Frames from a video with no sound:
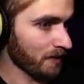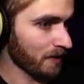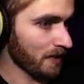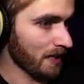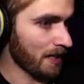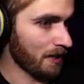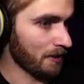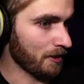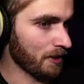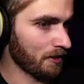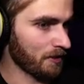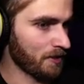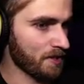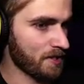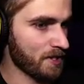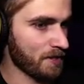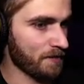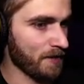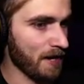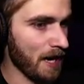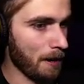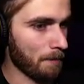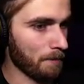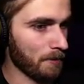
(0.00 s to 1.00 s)
How could this
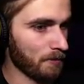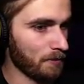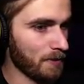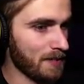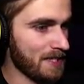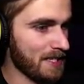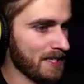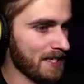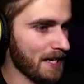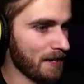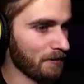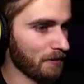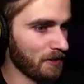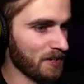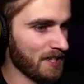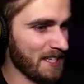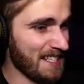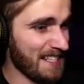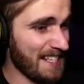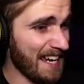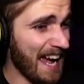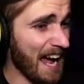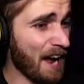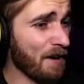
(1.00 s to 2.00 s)
have happened? We did
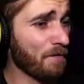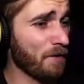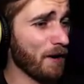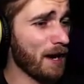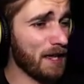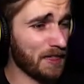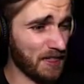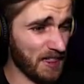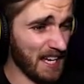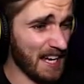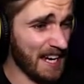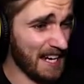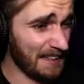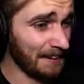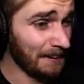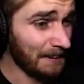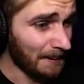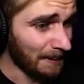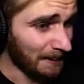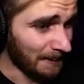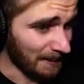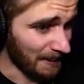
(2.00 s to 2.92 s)
everything, everything,